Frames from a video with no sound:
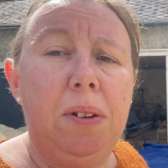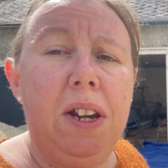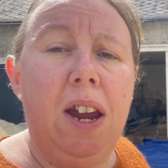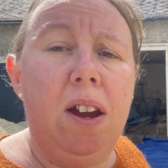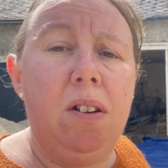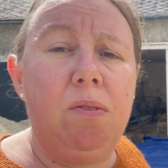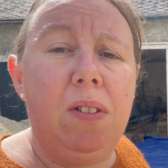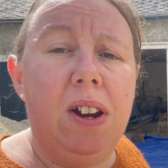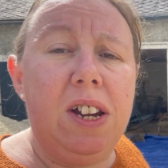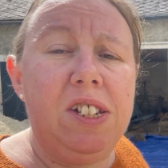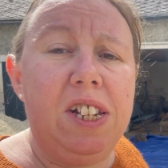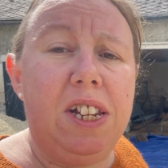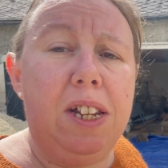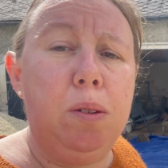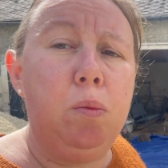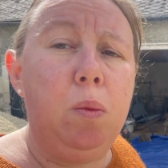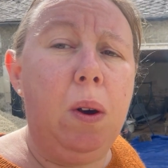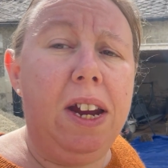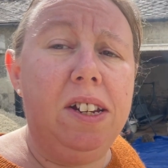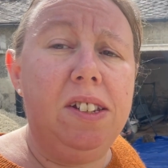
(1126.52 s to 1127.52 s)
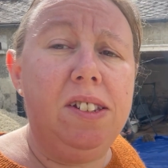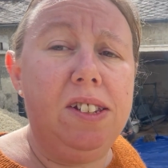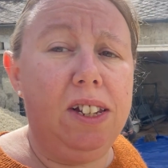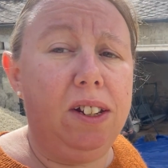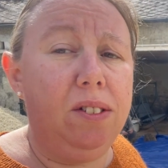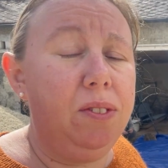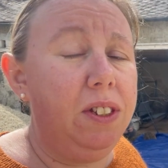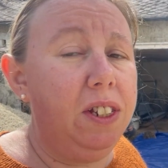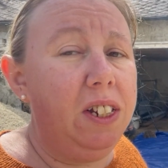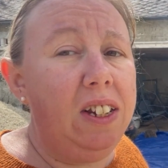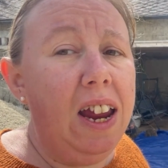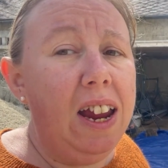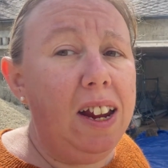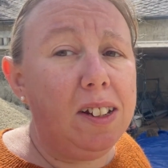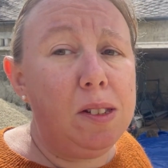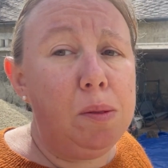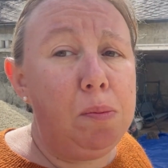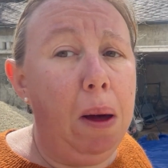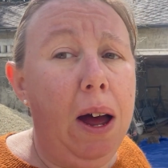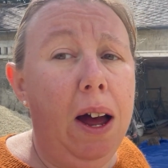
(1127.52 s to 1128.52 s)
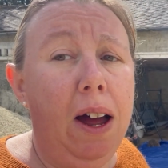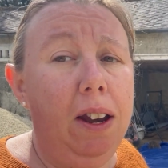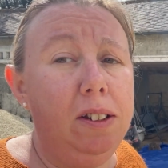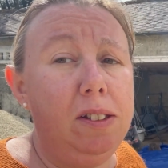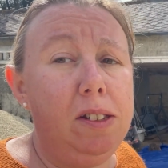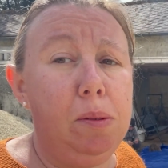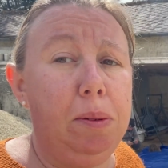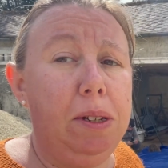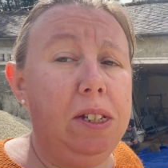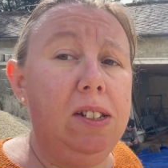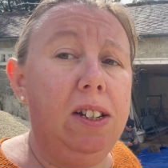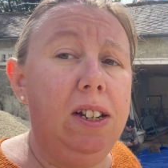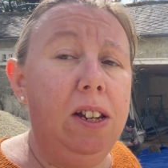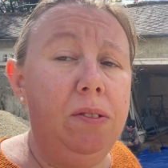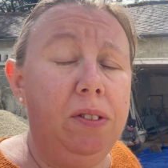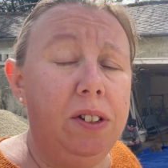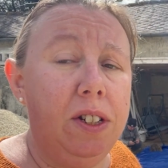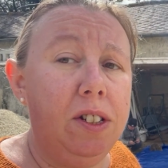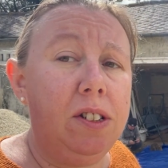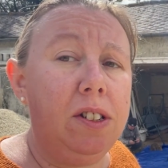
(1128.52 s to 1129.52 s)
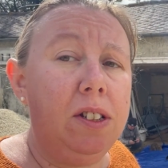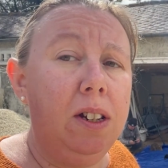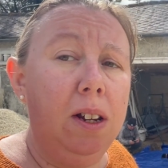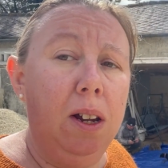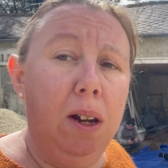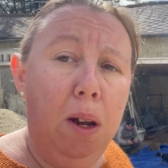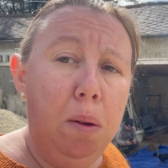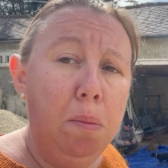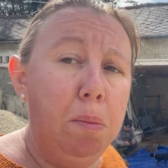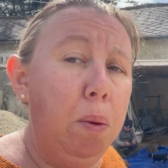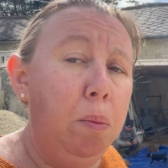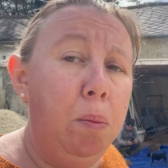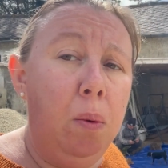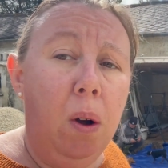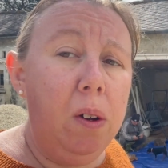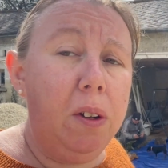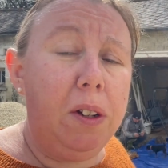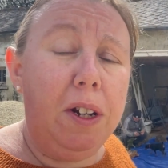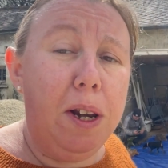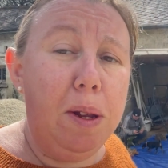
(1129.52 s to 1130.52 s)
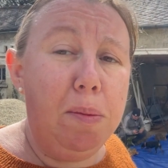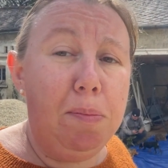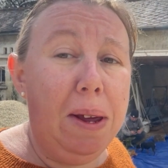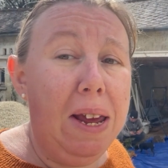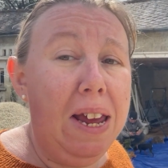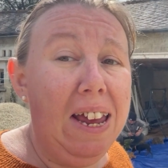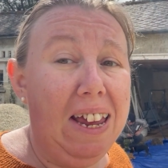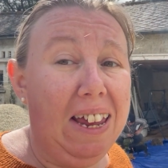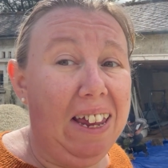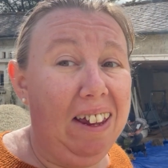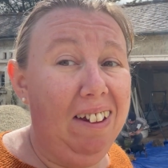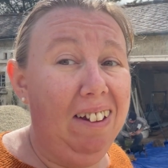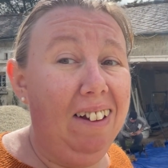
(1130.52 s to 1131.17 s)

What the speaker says: we're now ready and waiting for the next pile to be delivered. But what could it be?